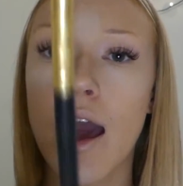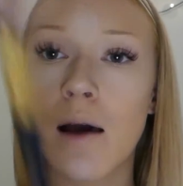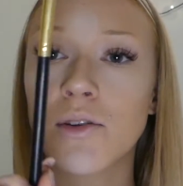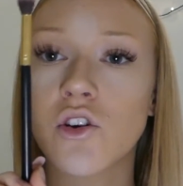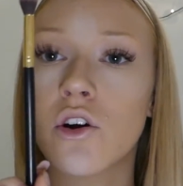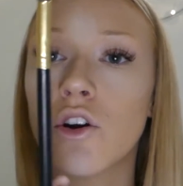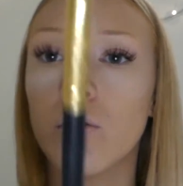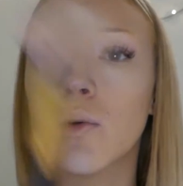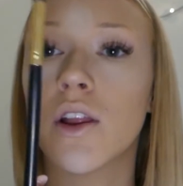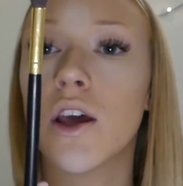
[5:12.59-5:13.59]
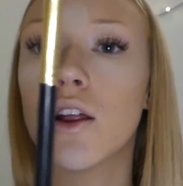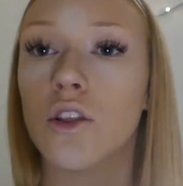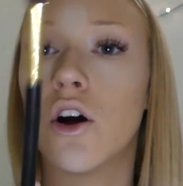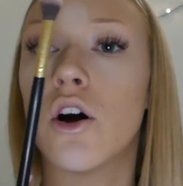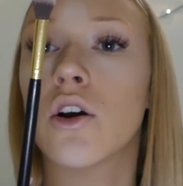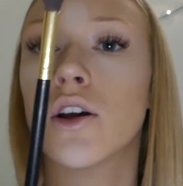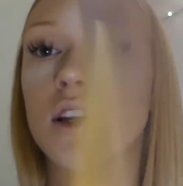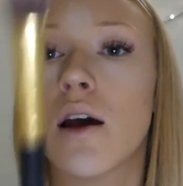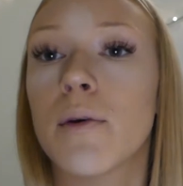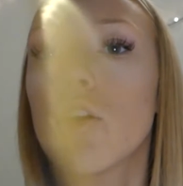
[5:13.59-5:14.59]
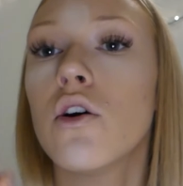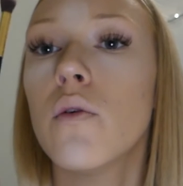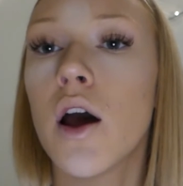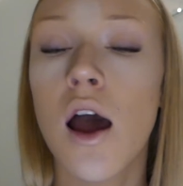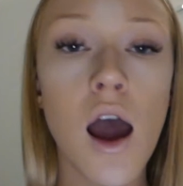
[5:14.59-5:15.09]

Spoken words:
Amazon a really long time ago.